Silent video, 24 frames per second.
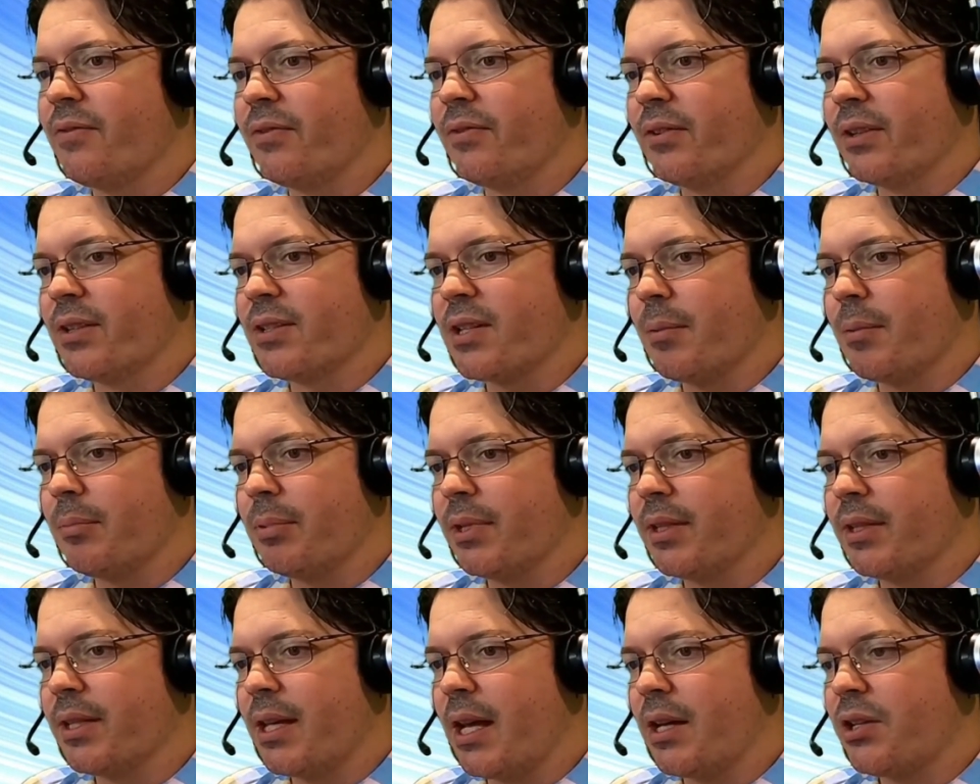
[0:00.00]
For example,
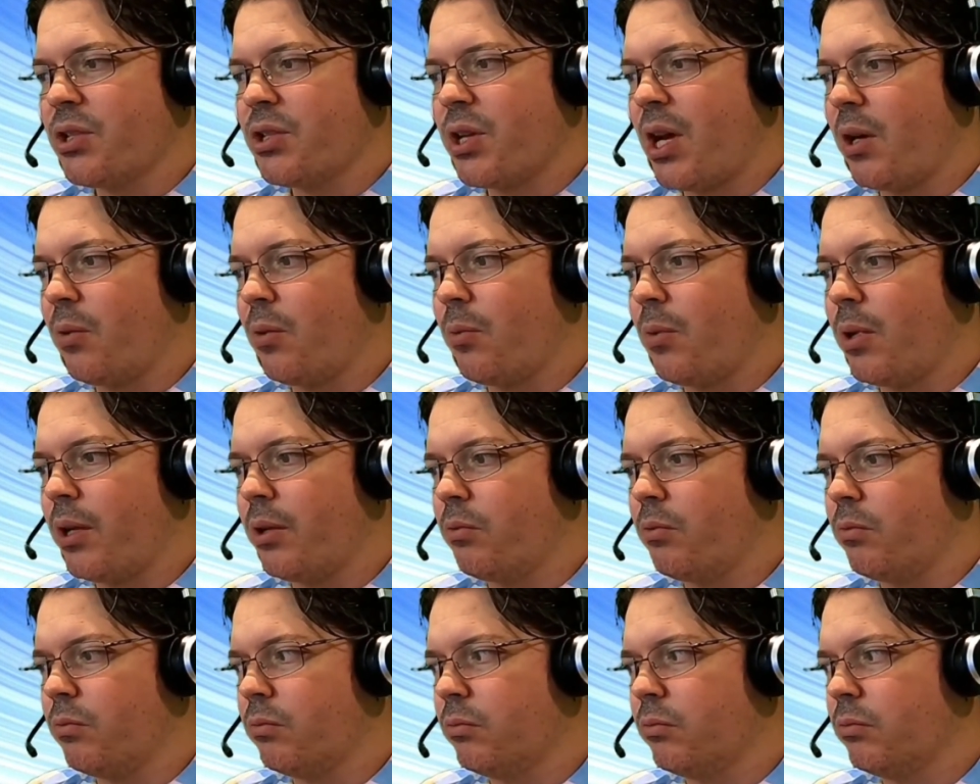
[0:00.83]
in that chat
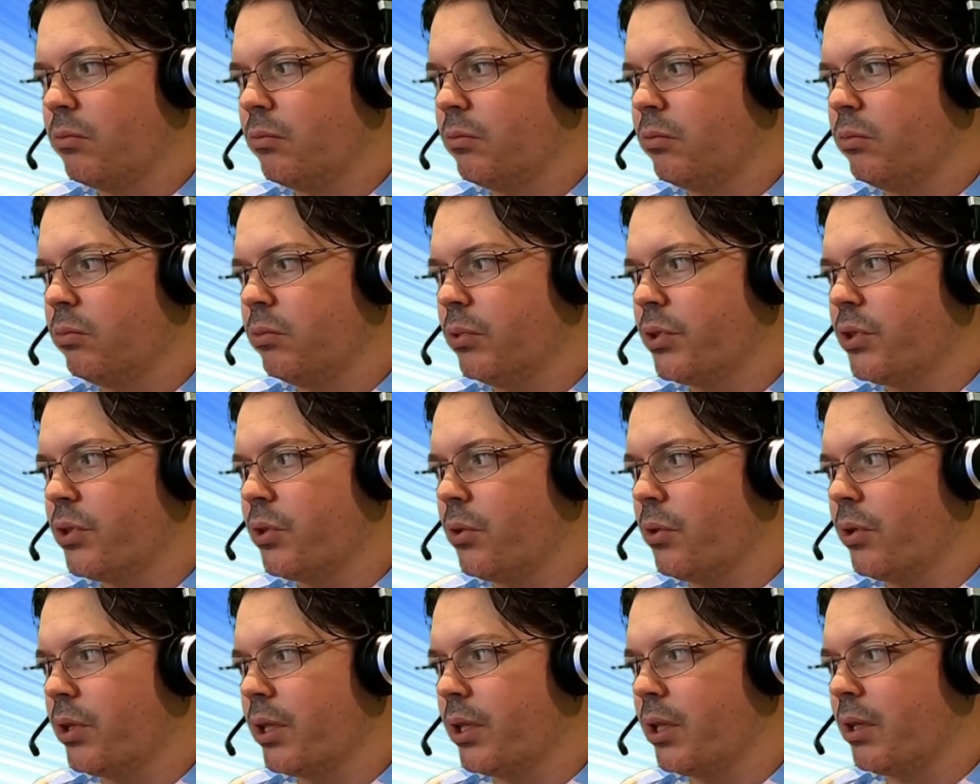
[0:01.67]
one we're
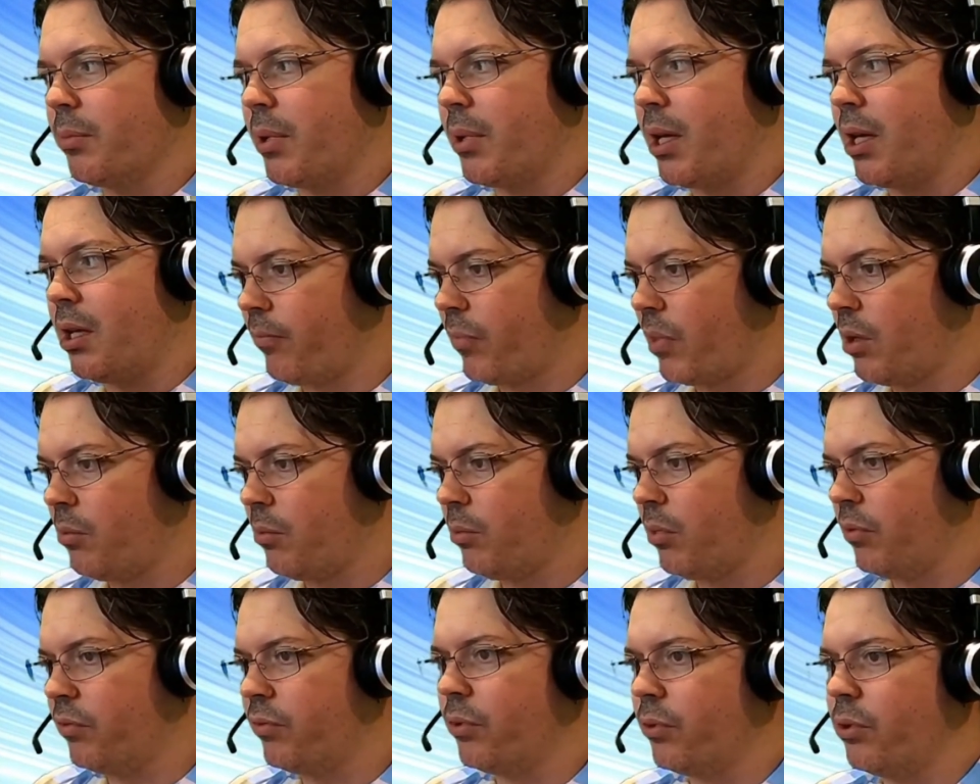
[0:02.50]
talking about
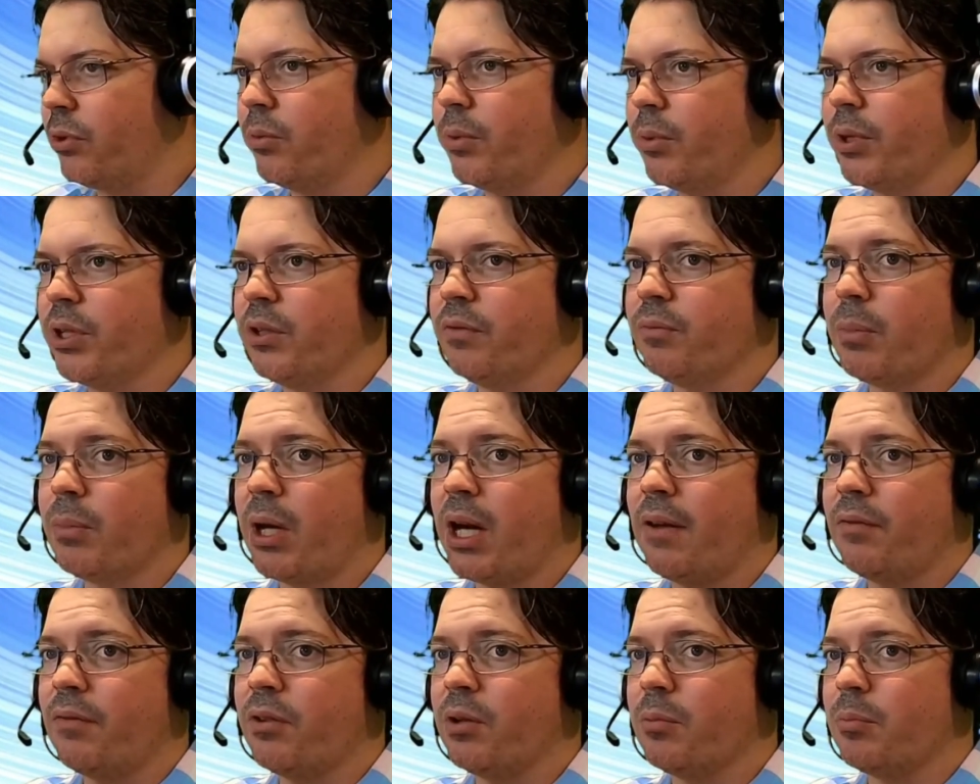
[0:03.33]
before, where you might
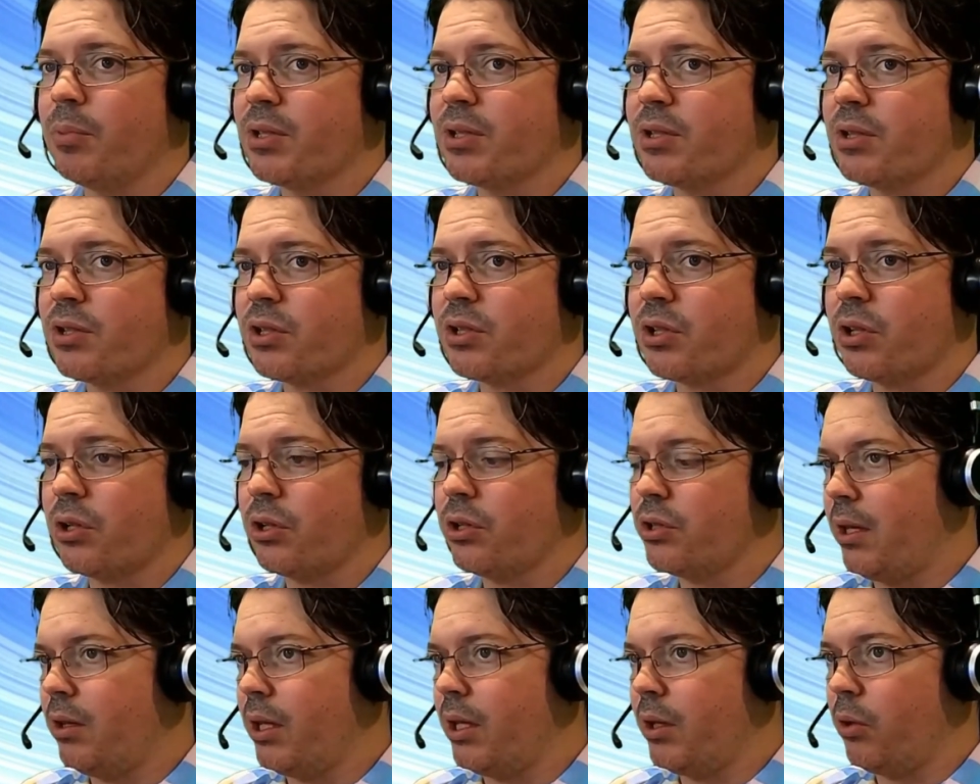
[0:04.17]
have your business
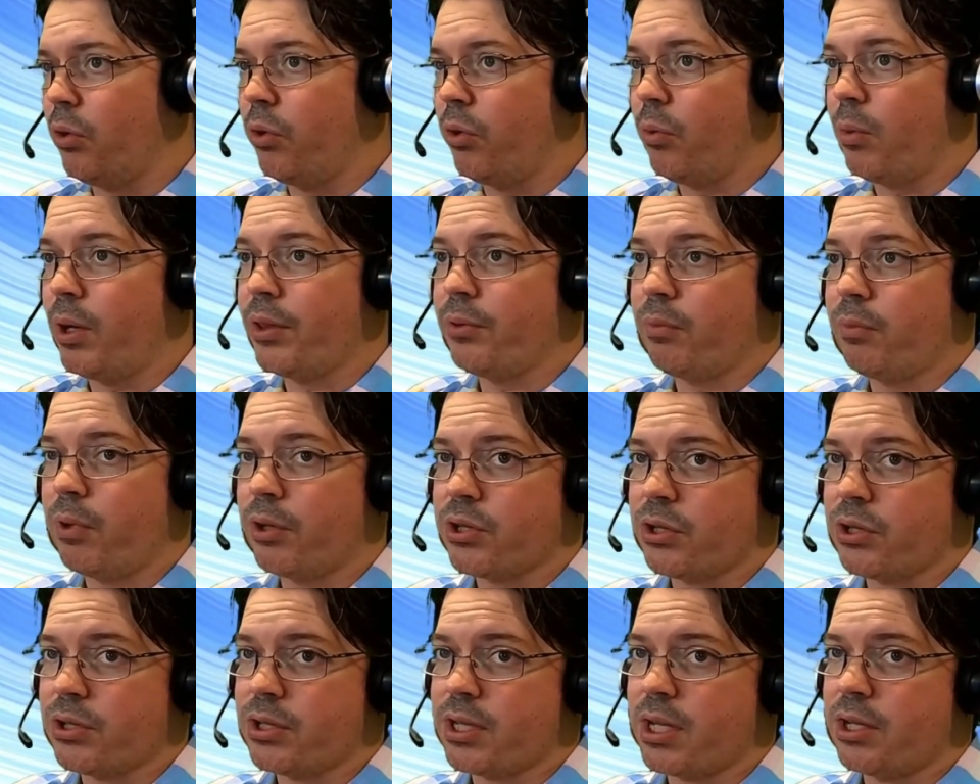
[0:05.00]
coach, or the one that
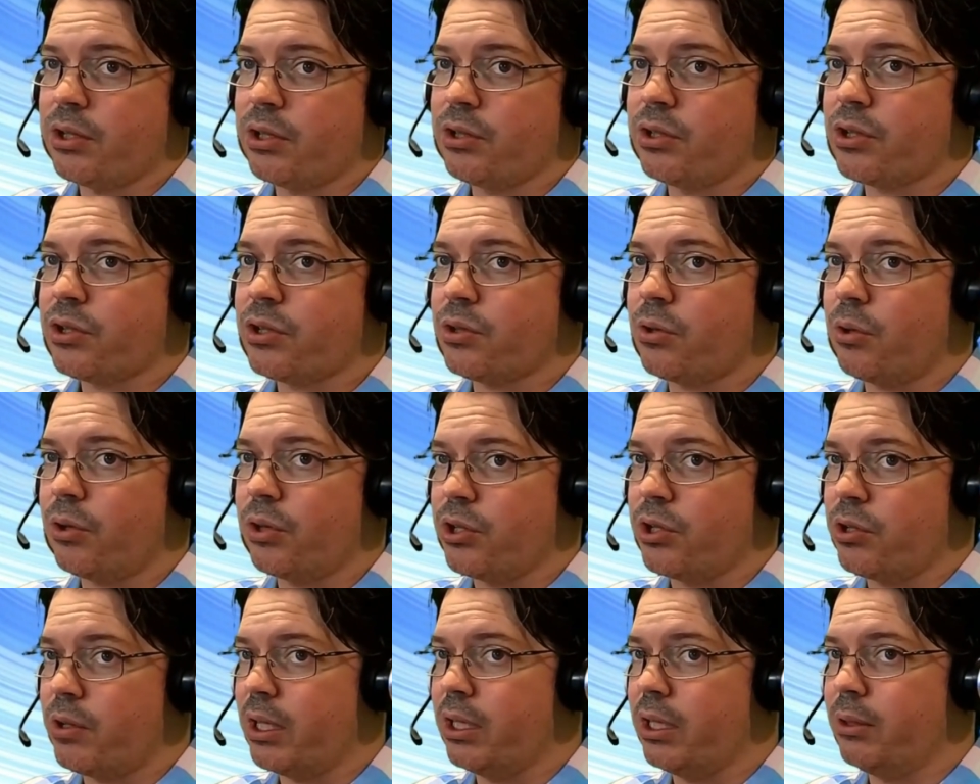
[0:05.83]
Roger said, you're just talking
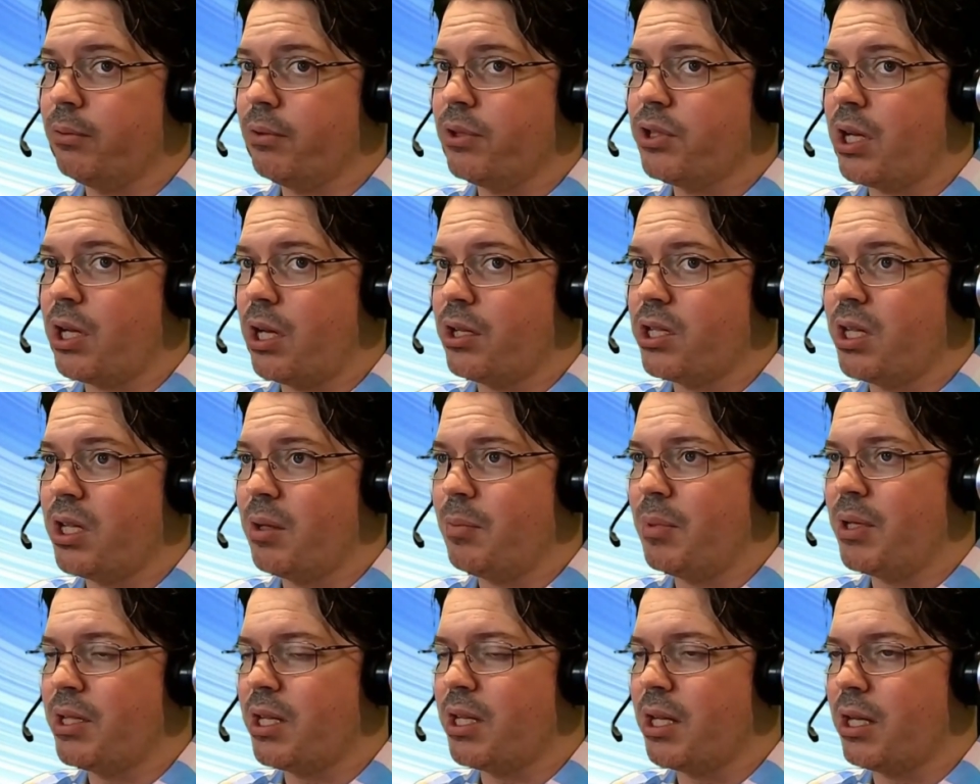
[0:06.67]
directly with
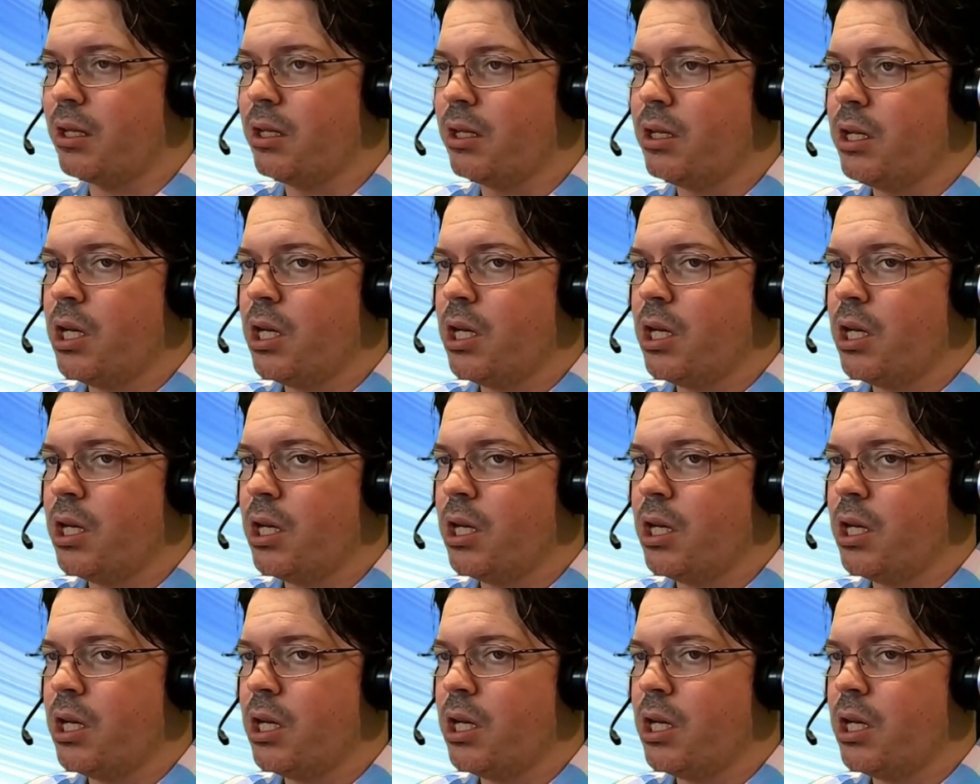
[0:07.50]
ChatGPT.